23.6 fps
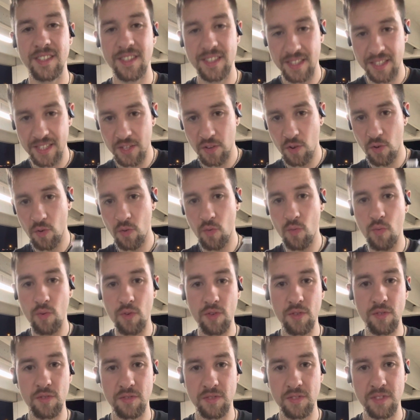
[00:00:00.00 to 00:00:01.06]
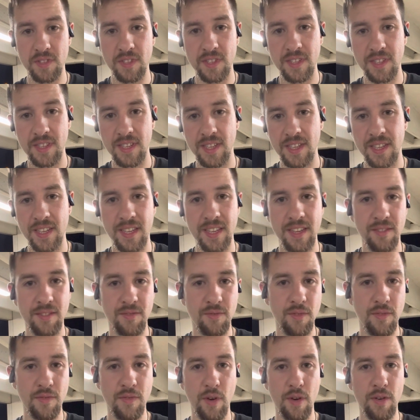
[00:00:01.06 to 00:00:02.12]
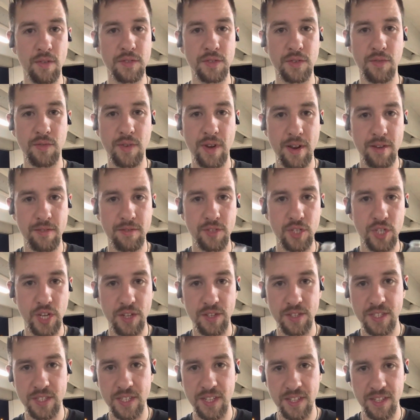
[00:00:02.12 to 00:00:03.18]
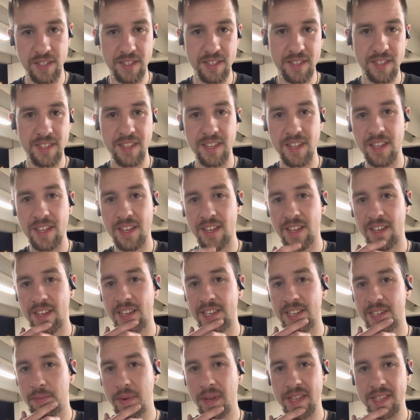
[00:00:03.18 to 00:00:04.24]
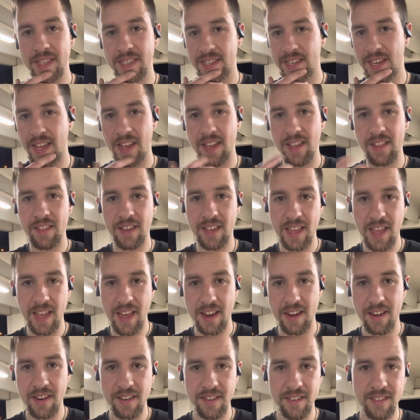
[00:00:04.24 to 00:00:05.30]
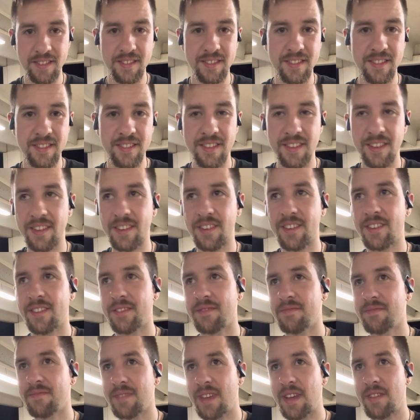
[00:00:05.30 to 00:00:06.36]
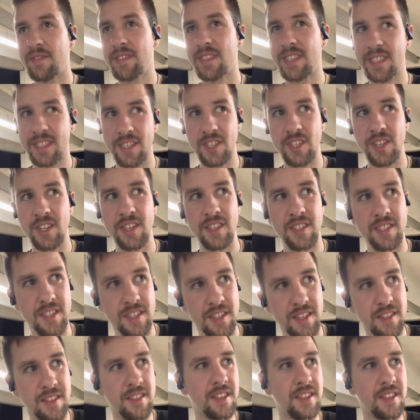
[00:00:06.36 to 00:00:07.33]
This whole world revolves around jail cells. It depends on how you look at it. Everything's a jail cell.